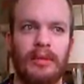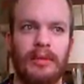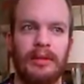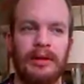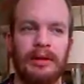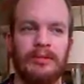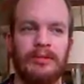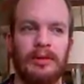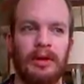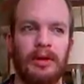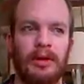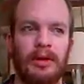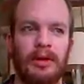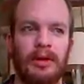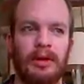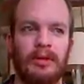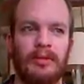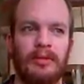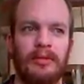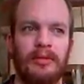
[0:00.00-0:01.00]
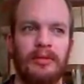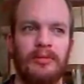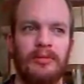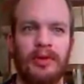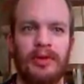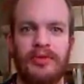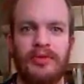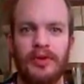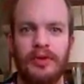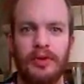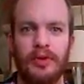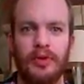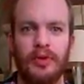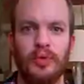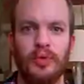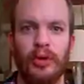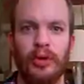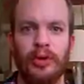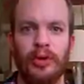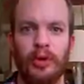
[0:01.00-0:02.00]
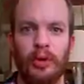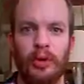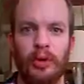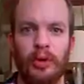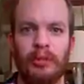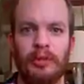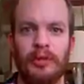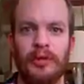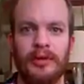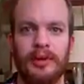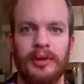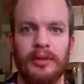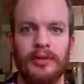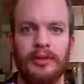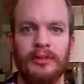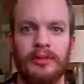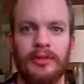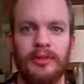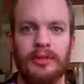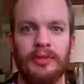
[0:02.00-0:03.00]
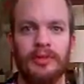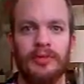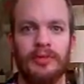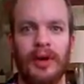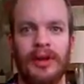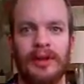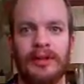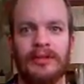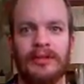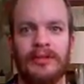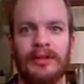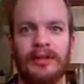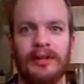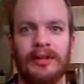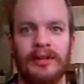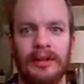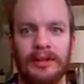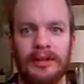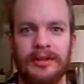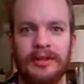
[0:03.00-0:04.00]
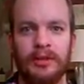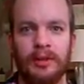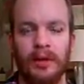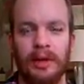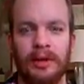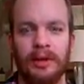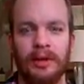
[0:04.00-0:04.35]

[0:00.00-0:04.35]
I mean, very few unarmed striking techniques